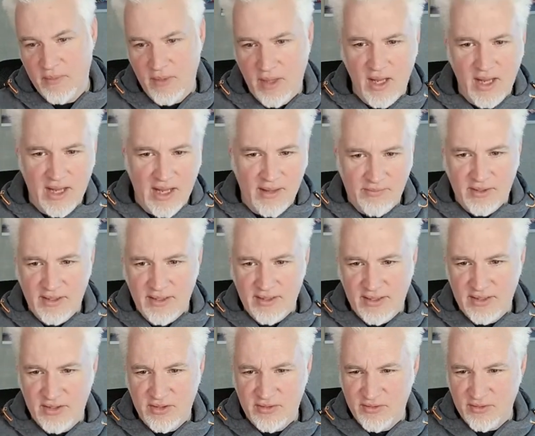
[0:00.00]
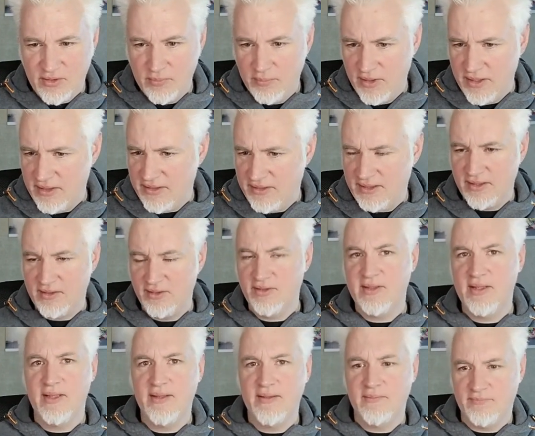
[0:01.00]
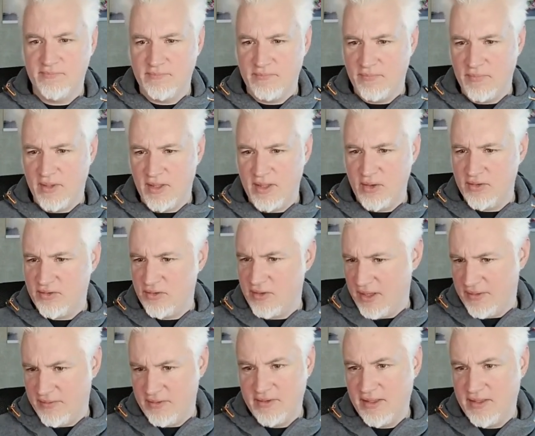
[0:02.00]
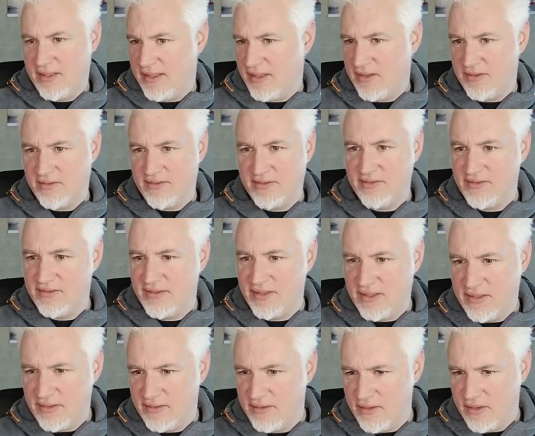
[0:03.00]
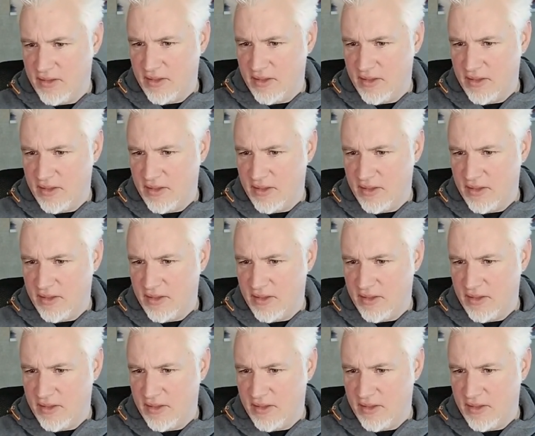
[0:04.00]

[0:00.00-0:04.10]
I have a connection to the pizza here again. I also have a connection to the scene.